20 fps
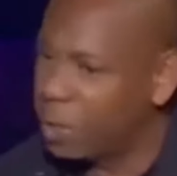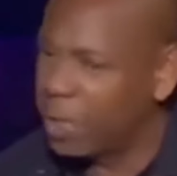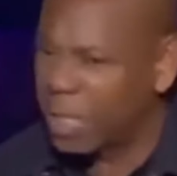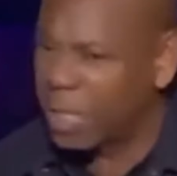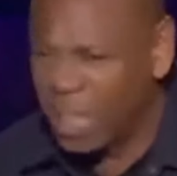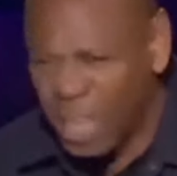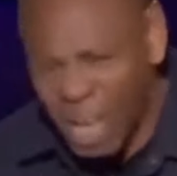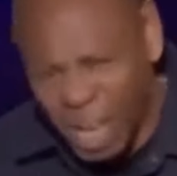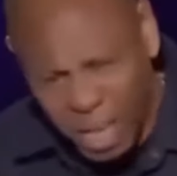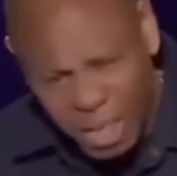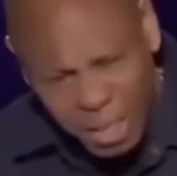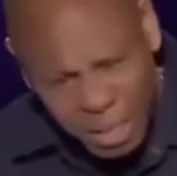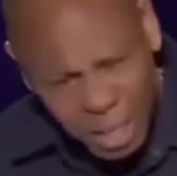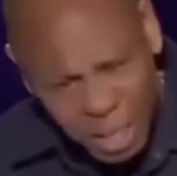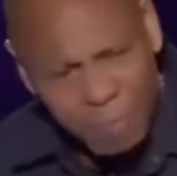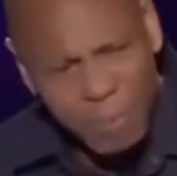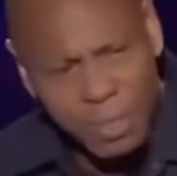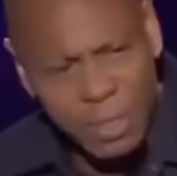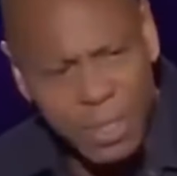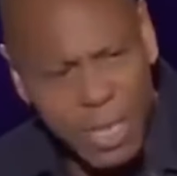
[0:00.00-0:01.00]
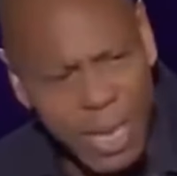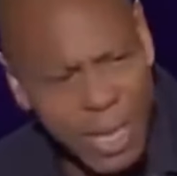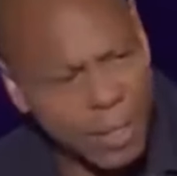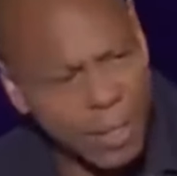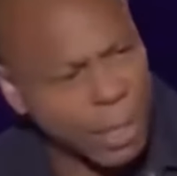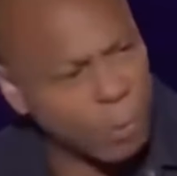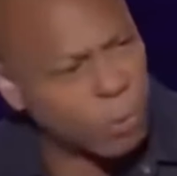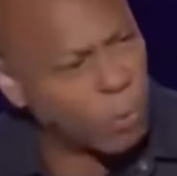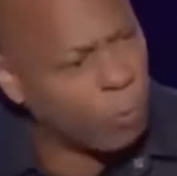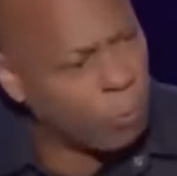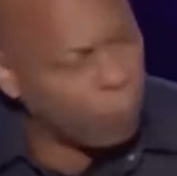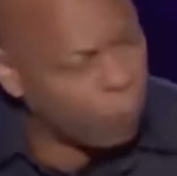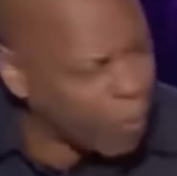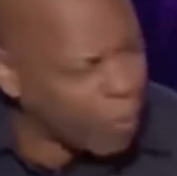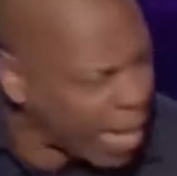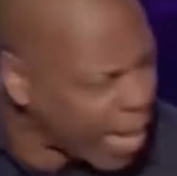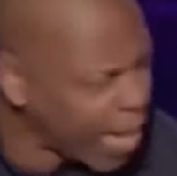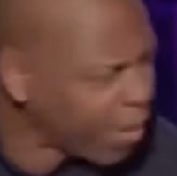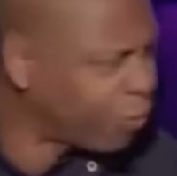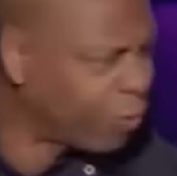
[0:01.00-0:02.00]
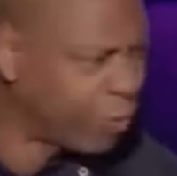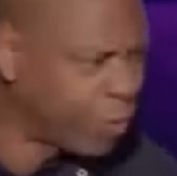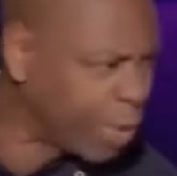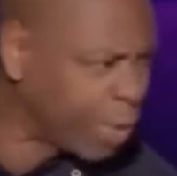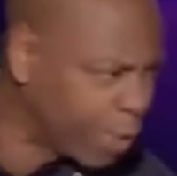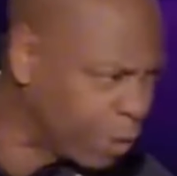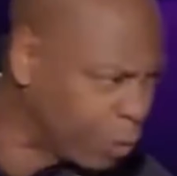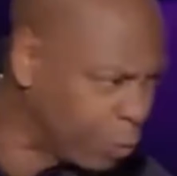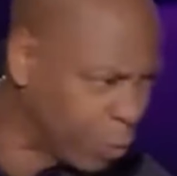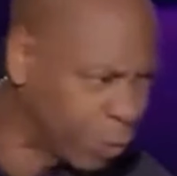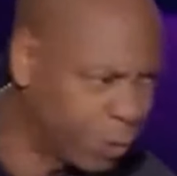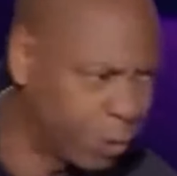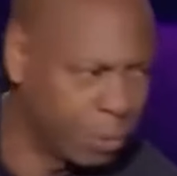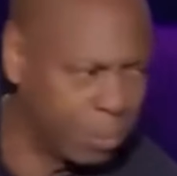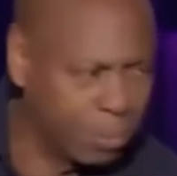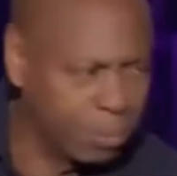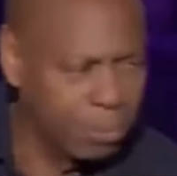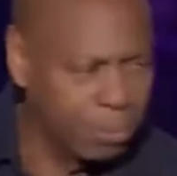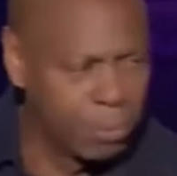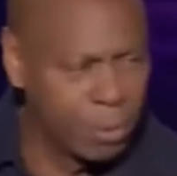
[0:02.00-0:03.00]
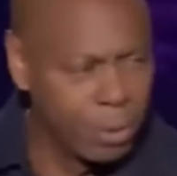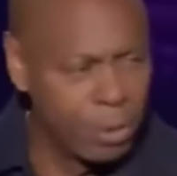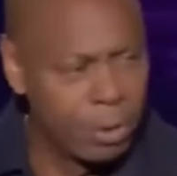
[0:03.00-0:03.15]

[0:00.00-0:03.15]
What a God-given talent. I was fascinated with him.